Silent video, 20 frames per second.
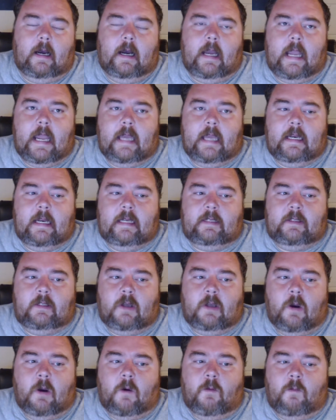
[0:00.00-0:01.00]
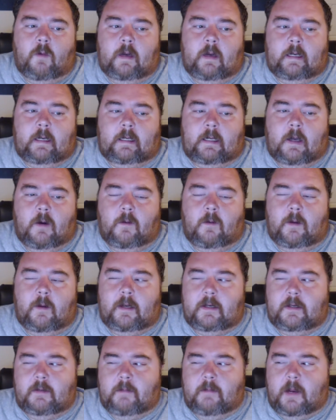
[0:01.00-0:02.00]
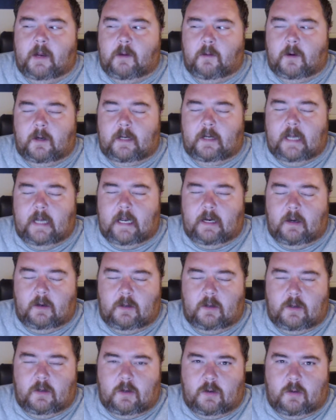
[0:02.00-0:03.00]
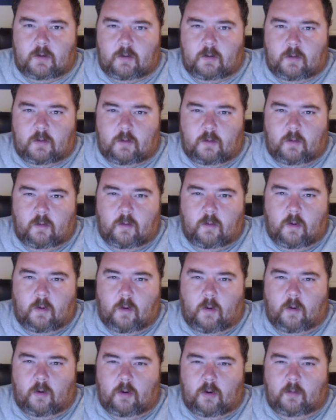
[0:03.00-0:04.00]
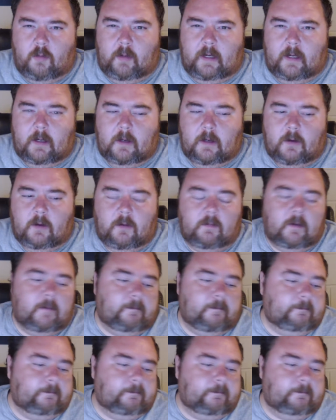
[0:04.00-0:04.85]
and I don't want to go into my workday too horribly hungover.